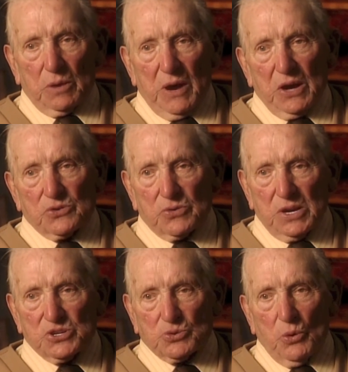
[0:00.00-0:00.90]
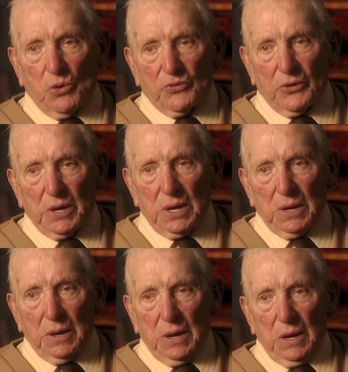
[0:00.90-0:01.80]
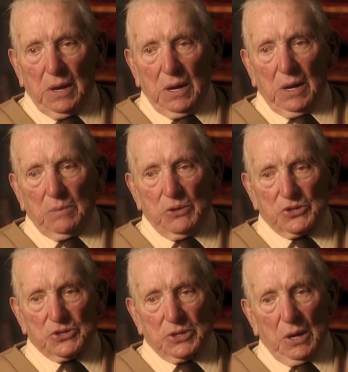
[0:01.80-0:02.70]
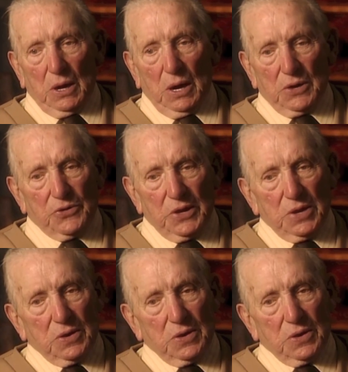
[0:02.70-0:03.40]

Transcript: about trench warfare. But I think